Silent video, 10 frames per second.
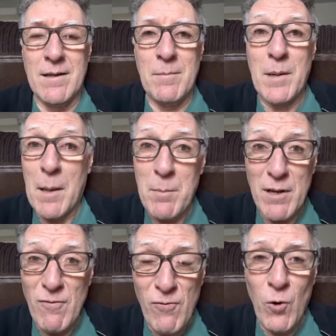But I'm being
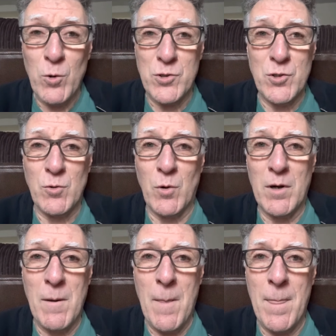forced to.
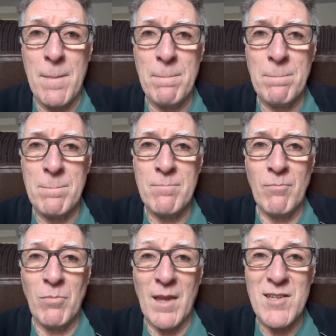
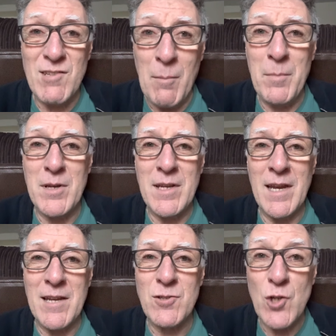Somebody
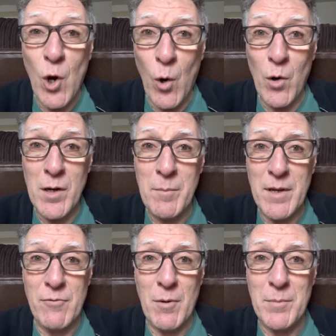is calling me
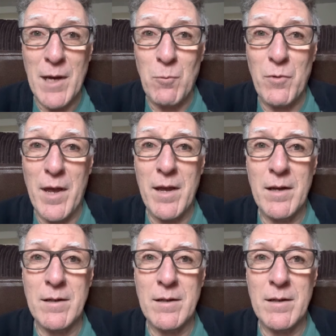from down there.